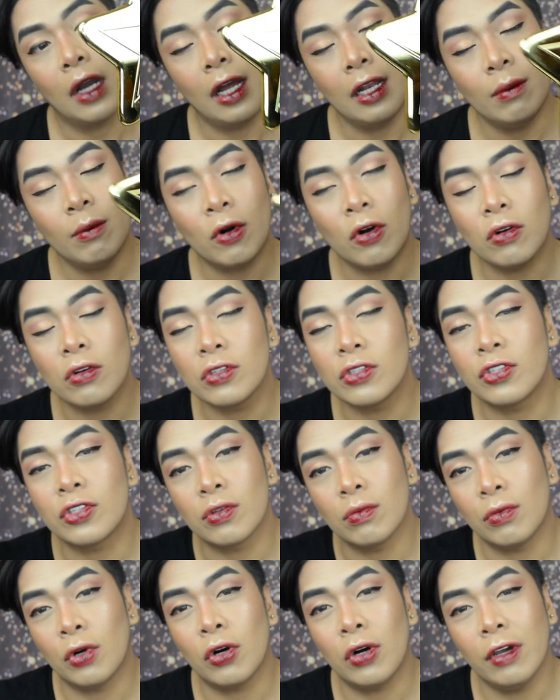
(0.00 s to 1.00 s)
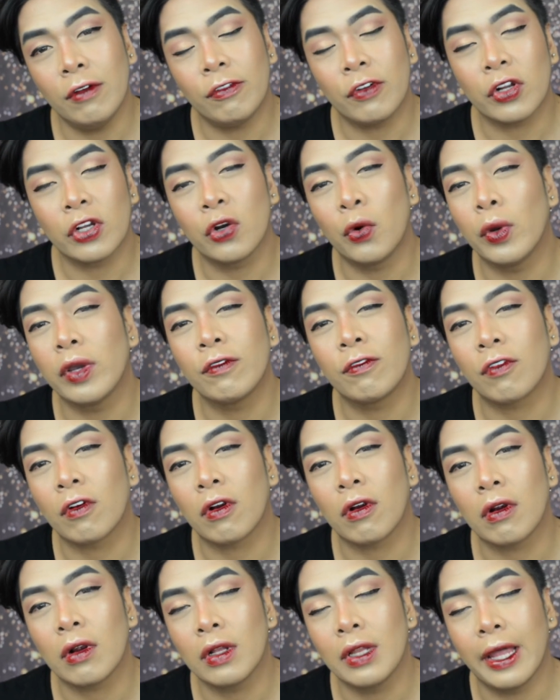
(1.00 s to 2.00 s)
alam mo kung gusto mo, if you're going
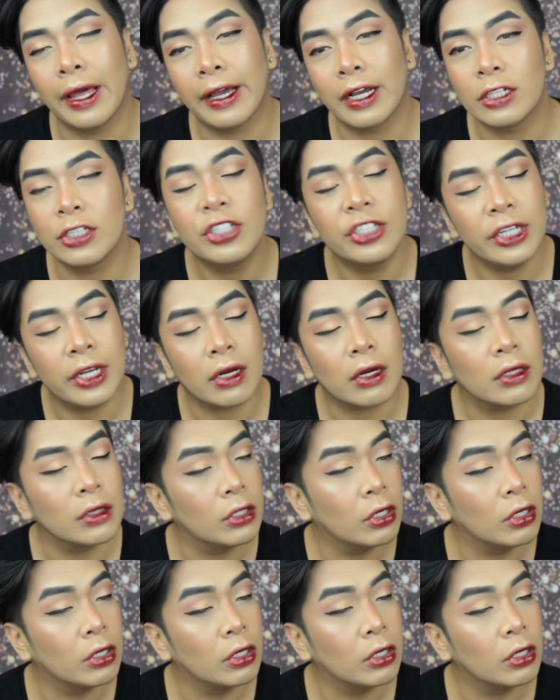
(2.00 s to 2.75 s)
for like a sheer